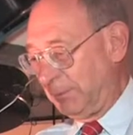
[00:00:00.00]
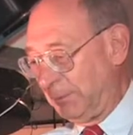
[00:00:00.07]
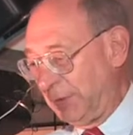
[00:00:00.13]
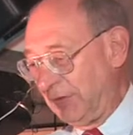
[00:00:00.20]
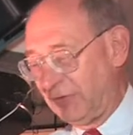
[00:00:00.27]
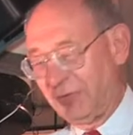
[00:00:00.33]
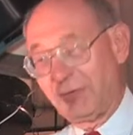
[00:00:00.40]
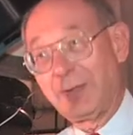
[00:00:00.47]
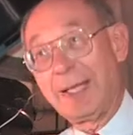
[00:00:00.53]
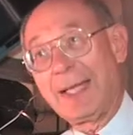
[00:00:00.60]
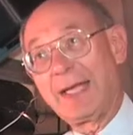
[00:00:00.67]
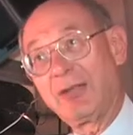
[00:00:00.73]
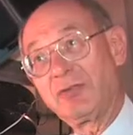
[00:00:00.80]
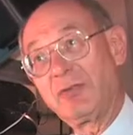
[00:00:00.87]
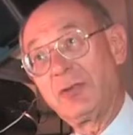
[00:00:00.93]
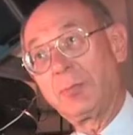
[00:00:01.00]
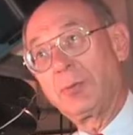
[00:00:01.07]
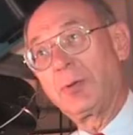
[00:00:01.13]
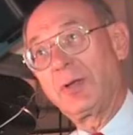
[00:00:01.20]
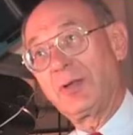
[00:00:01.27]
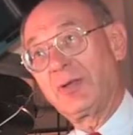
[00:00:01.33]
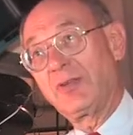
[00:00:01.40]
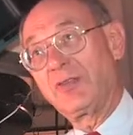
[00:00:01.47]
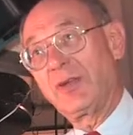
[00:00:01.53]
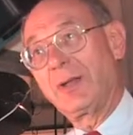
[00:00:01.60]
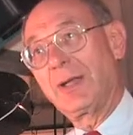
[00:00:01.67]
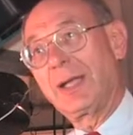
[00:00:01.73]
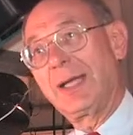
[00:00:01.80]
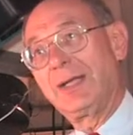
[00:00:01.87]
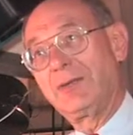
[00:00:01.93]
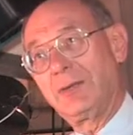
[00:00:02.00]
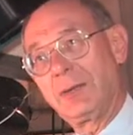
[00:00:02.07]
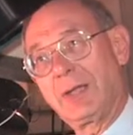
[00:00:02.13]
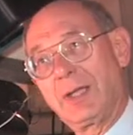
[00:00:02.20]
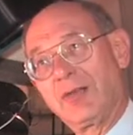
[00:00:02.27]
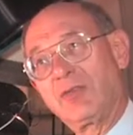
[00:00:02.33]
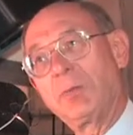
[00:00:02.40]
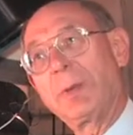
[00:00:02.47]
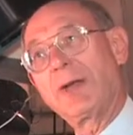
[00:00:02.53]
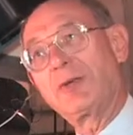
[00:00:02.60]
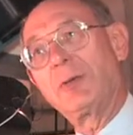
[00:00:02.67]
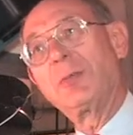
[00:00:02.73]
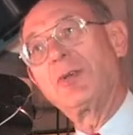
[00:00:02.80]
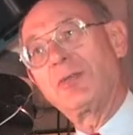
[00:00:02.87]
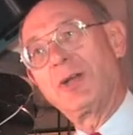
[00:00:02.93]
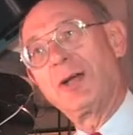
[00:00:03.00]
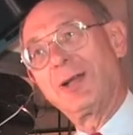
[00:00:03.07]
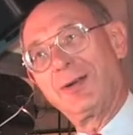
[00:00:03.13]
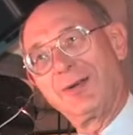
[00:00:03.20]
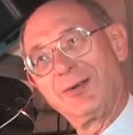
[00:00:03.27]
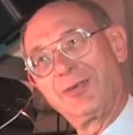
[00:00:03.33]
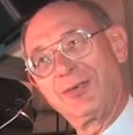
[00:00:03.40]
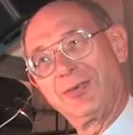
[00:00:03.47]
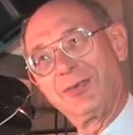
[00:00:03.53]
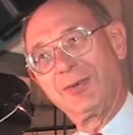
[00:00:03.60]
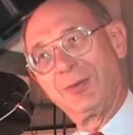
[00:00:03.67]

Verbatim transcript: piece of glass and you put it in sunlight, you'll get a spectrum of colors,